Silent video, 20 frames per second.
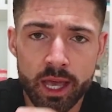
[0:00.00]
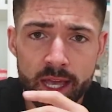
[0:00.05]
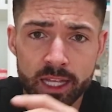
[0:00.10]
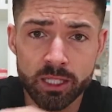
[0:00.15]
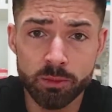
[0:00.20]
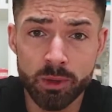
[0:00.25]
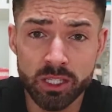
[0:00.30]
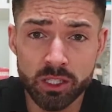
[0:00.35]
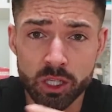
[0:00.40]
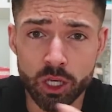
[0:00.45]

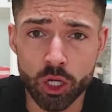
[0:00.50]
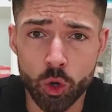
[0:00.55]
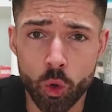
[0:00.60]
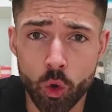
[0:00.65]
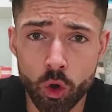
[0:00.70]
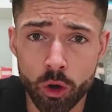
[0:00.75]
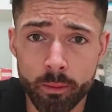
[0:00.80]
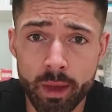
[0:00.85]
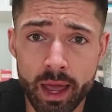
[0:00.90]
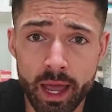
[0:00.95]
It's basically
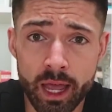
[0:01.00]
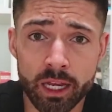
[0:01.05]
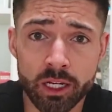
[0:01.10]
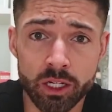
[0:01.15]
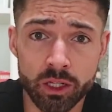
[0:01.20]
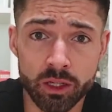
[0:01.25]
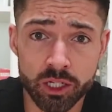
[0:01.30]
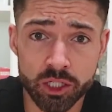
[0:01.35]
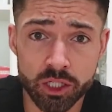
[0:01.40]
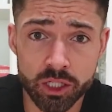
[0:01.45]
gourmet,
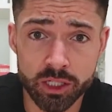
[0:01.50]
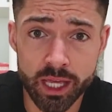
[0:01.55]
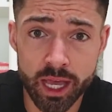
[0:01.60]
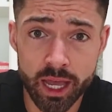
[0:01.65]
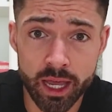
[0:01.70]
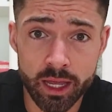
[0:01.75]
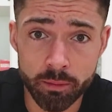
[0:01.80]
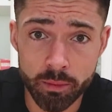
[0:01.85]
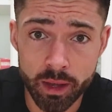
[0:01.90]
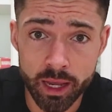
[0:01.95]
delicious,
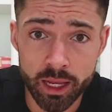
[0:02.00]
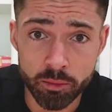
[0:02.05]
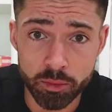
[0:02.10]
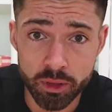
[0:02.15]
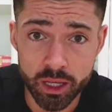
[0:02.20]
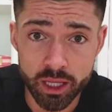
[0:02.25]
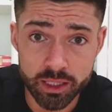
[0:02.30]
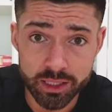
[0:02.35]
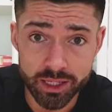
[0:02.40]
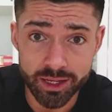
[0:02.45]
handmade
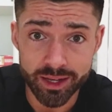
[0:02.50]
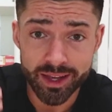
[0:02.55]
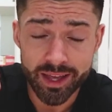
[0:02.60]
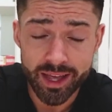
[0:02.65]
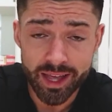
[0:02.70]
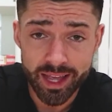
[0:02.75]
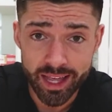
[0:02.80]
pizza.